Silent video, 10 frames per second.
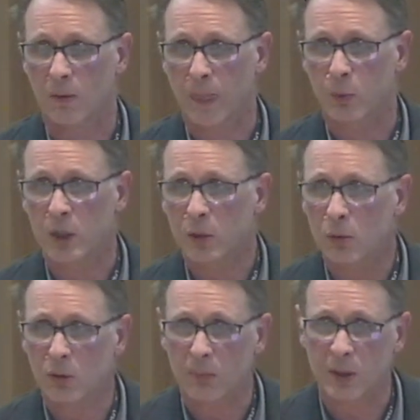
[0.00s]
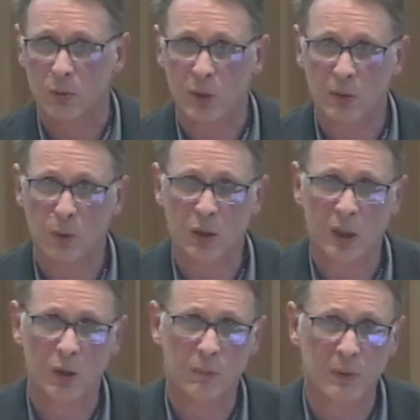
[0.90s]
We know, we're
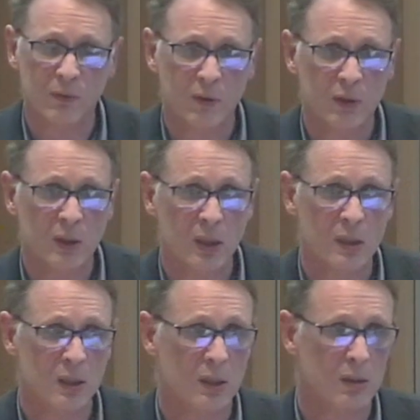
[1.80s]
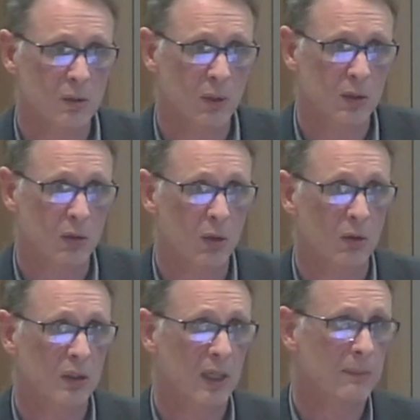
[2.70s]
working on p53 since quite a long
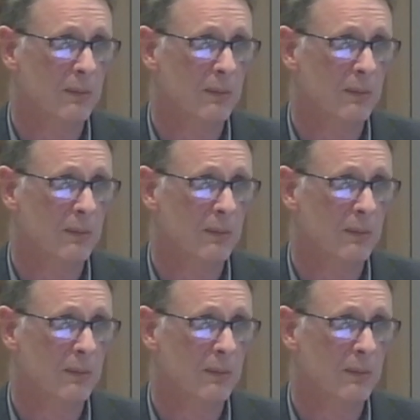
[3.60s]
time.